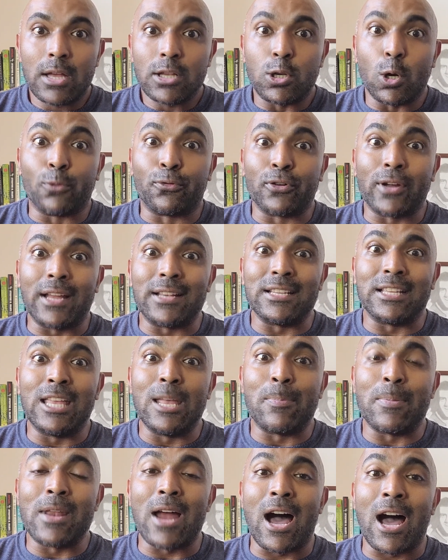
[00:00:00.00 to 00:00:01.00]
Don't forget to
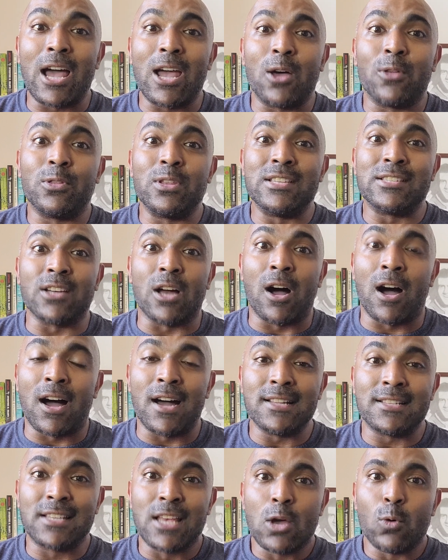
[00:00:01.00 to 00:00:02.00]
keep an eye on these
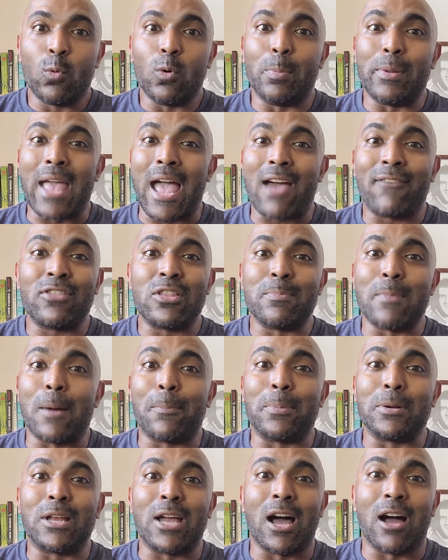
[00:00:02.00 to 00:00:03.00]
odds. We'll be having them
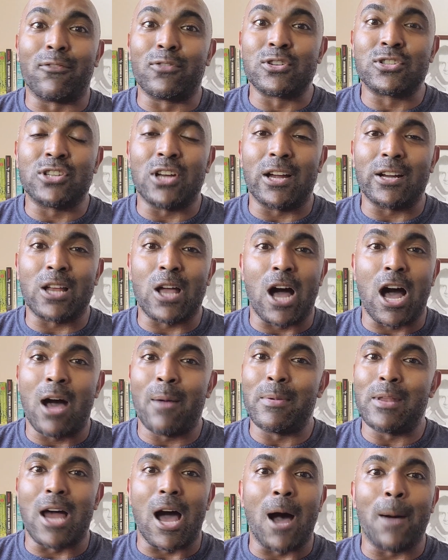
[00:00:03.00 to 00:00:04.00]
up at
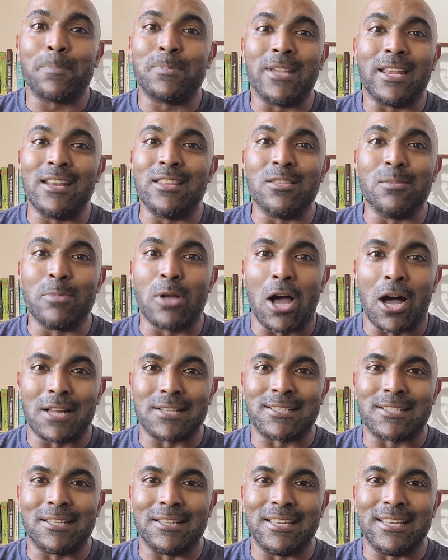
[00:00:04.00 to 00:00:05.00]
covers.com and updating them
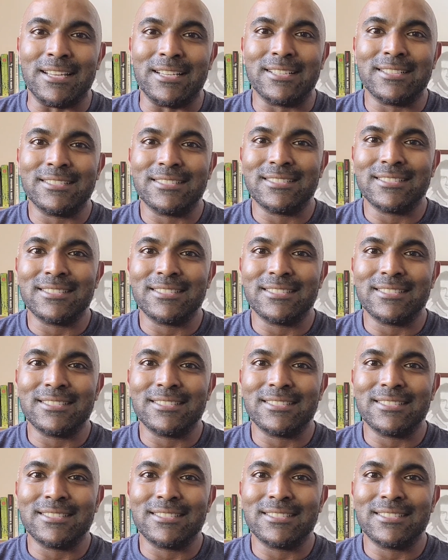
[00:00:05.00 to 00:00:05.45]
constantly.